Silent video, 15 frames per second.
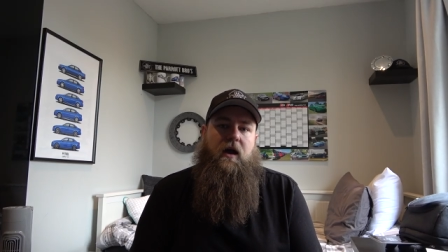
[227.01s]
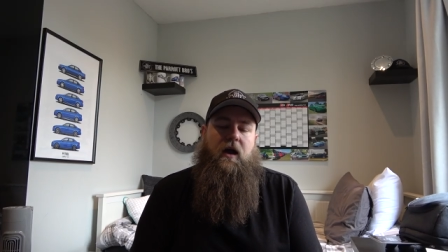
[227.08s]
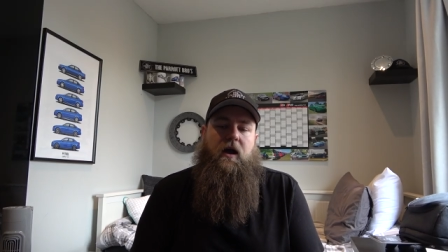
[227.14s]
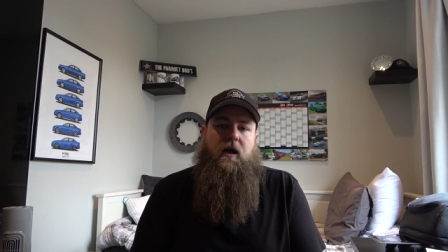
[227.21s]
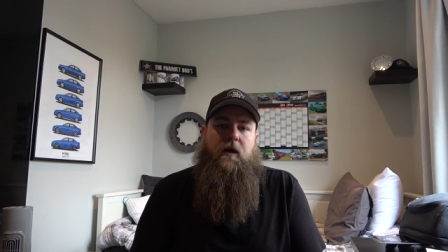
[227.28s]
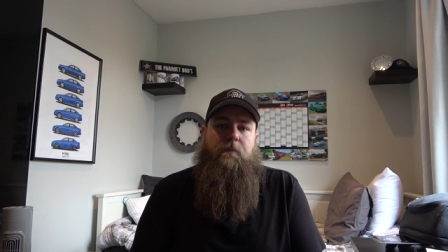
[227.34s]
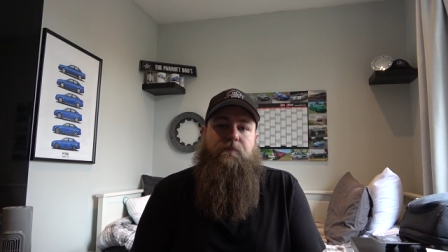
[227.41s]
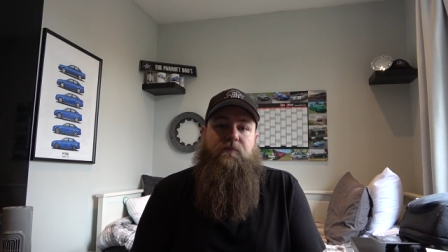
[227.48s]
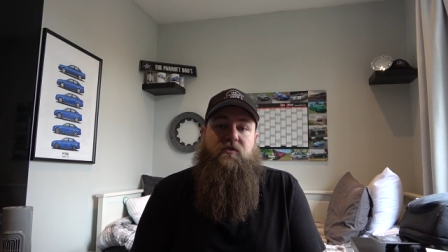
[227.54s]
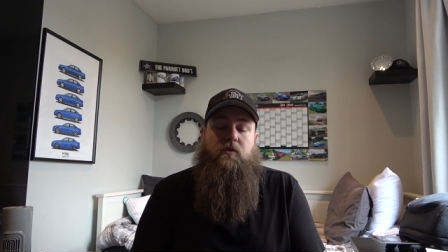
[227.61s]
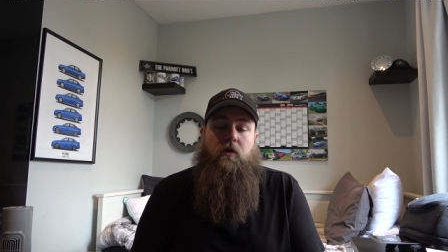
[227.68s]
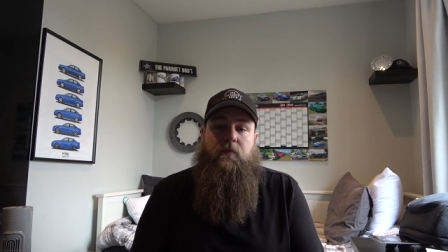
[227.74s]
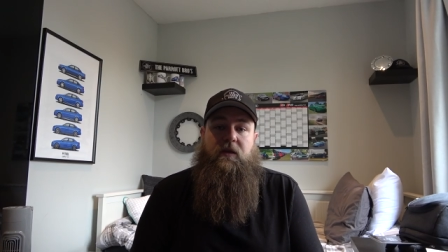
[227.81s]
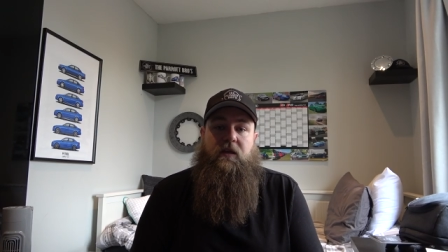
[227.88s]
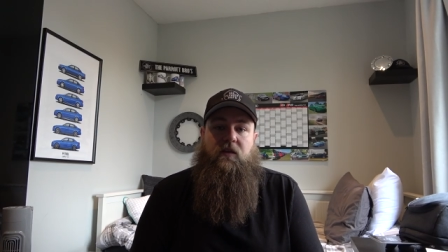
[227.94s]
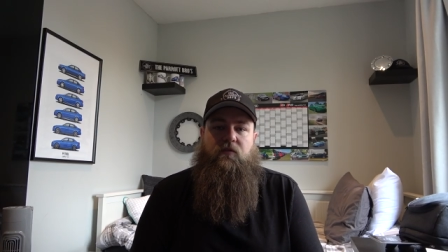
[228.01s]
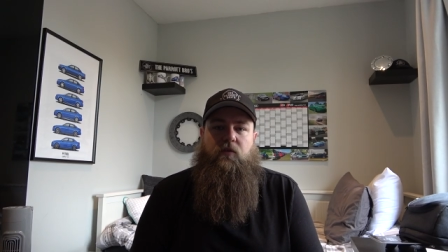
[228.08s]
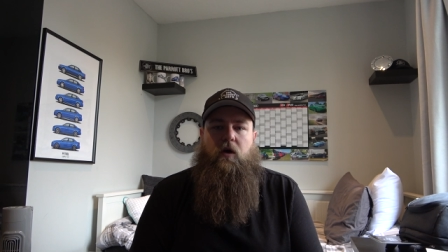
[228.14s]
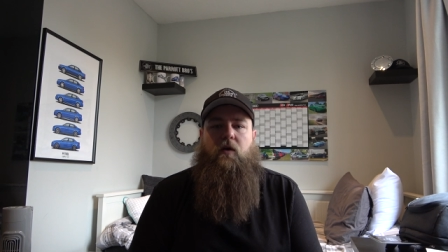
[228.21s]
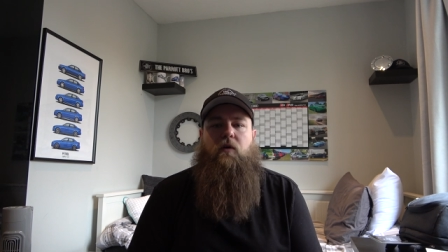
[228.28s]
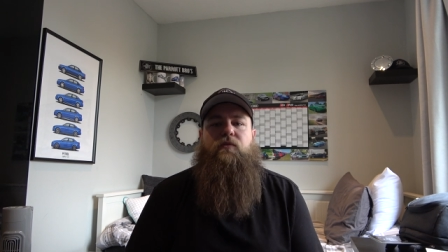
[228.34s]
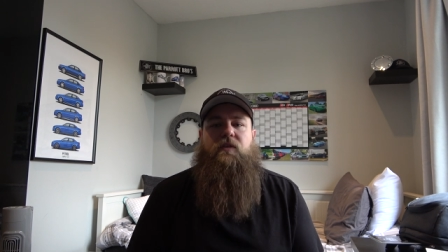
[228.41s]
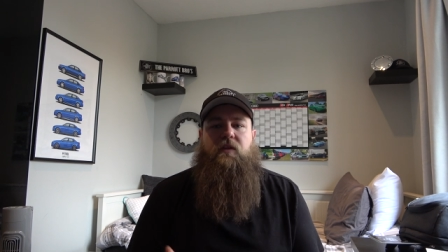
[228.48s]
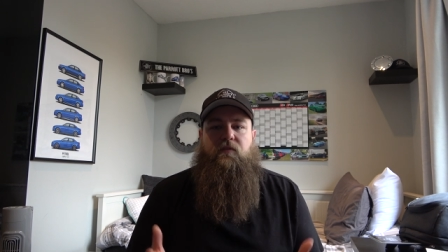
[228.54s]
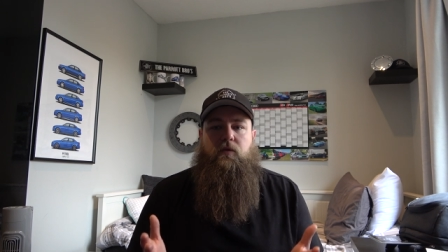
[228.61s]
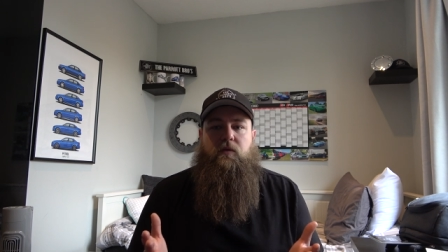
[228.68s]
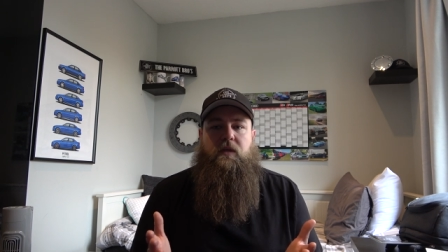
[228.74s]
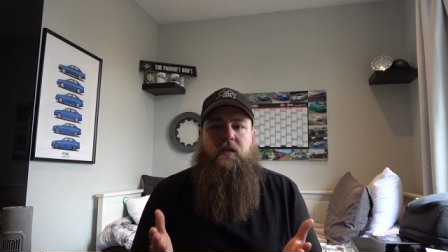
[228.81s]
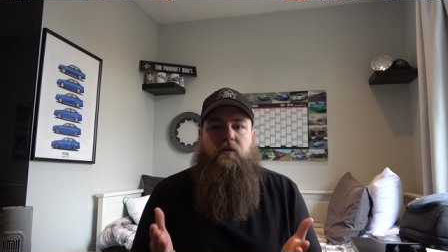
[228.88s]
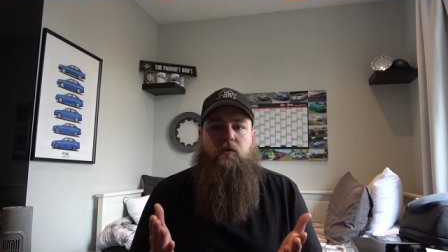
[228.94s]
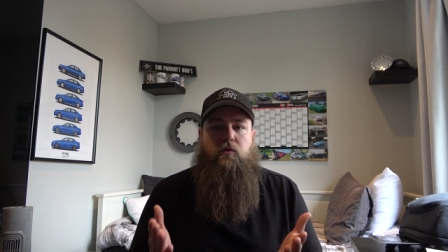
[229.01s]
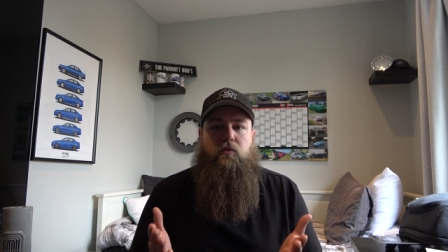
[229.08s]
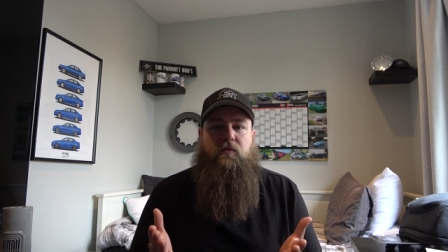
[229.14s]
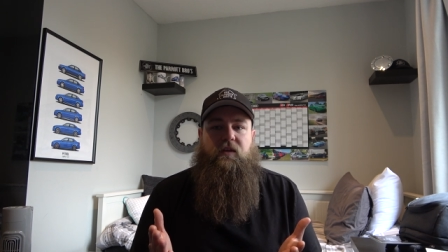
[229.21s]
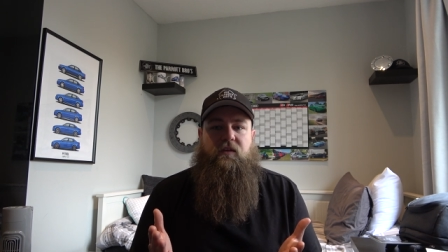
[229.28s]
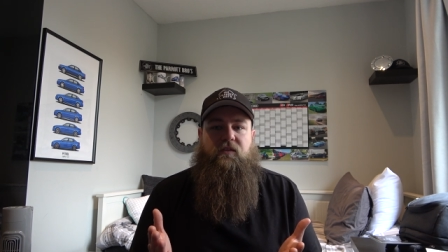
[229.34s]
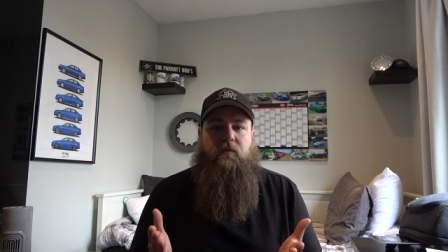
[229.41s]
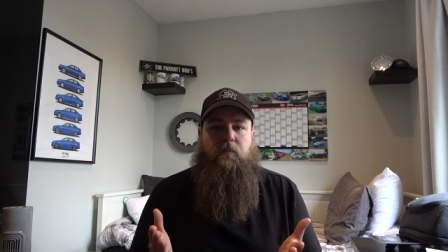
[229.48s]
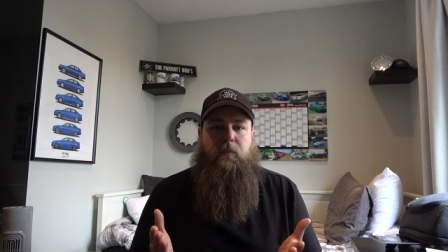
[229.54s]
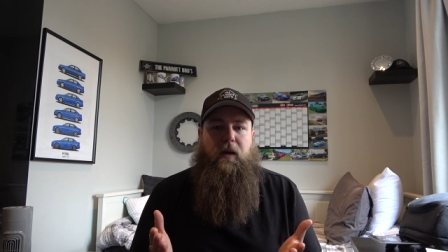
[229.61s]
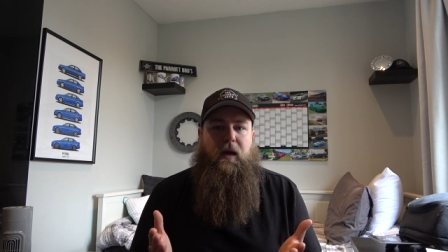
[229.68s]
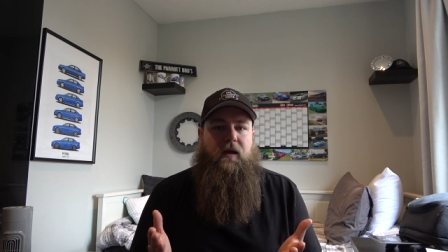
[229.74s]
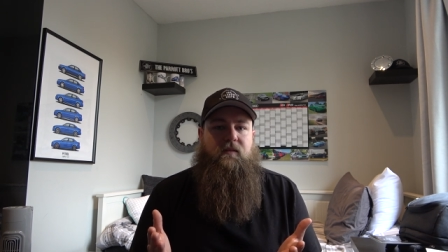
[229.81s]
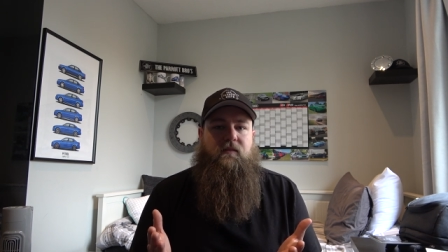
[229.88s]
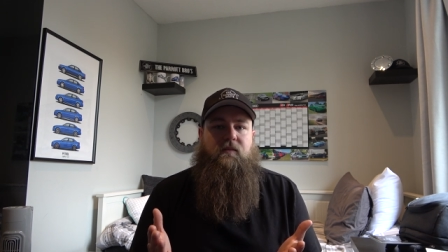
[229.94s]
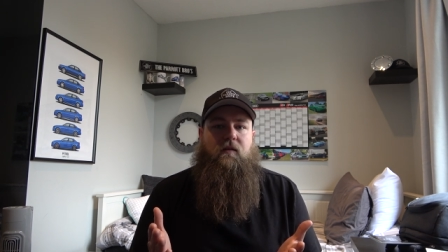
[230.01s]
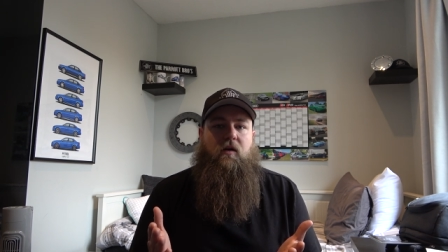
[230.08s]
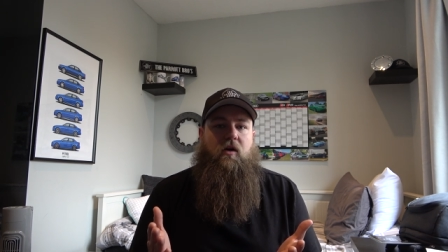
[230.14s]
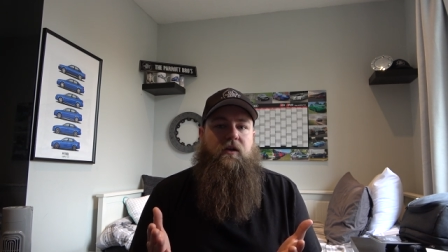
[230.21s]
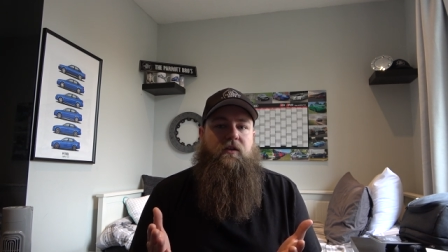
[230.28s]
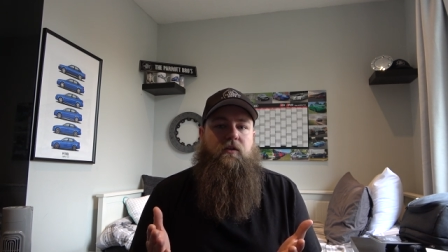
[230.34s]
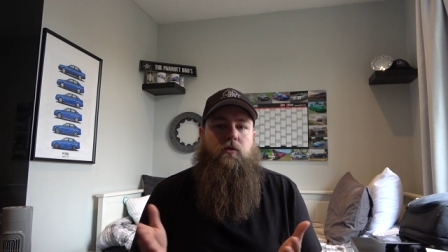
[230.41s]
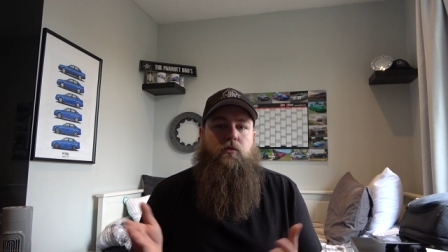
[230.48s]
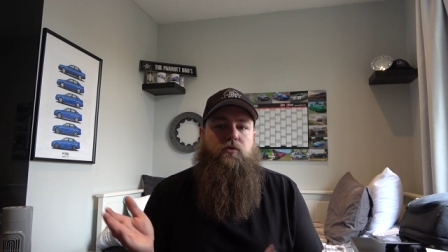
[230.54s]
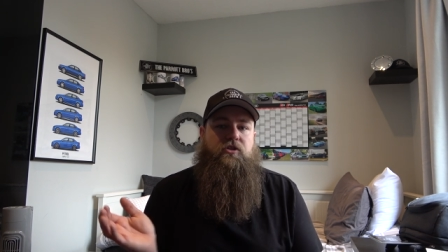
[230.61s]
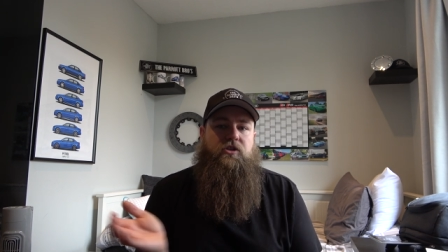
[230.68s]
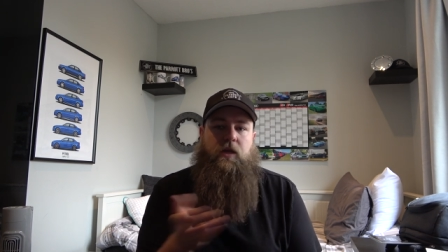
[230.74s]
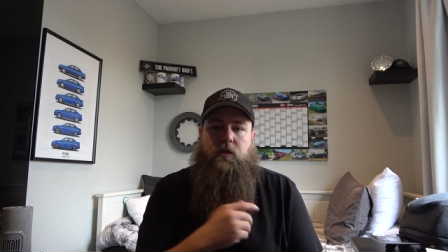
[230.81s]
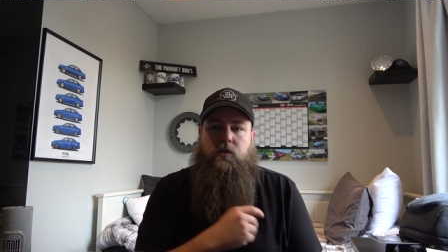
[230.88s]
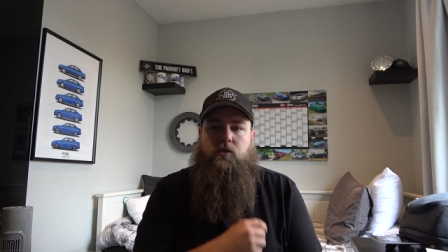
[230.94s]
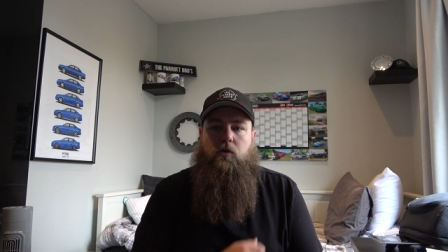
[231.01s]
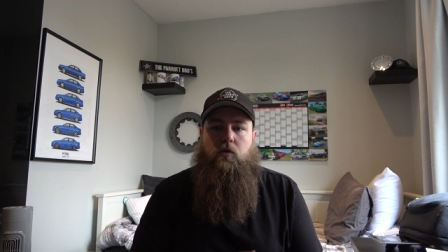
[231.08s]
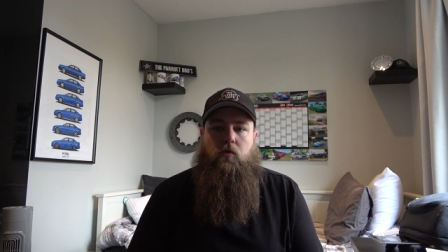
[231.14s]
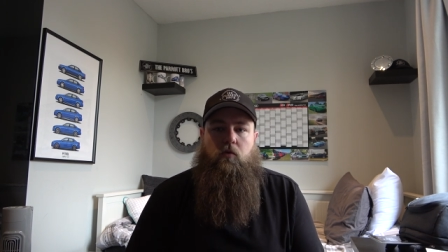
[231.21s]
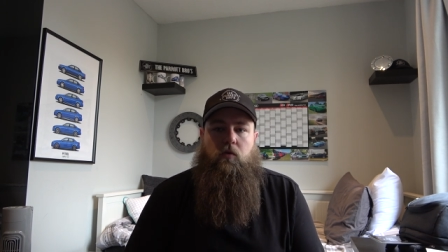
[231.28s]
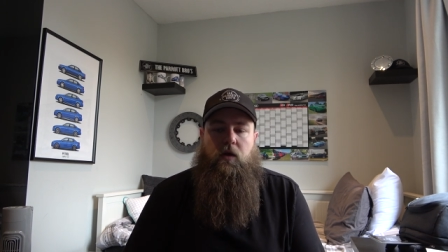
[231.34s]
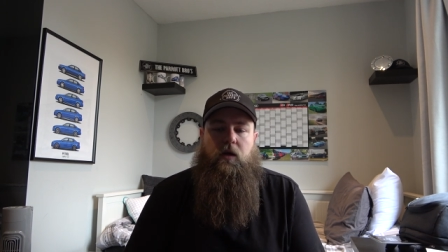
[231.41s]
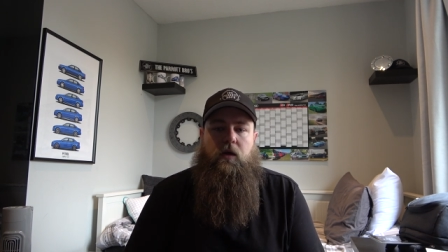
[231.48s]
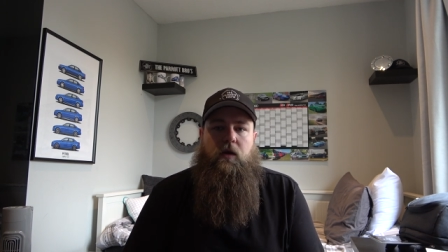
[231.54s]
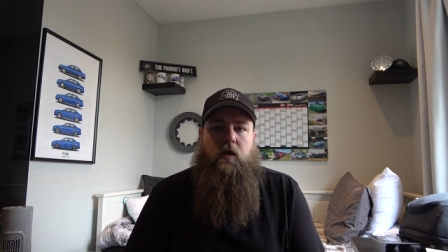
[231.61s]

Um, so I mean, if obviously if you need new discs and pads, ideal, change it all.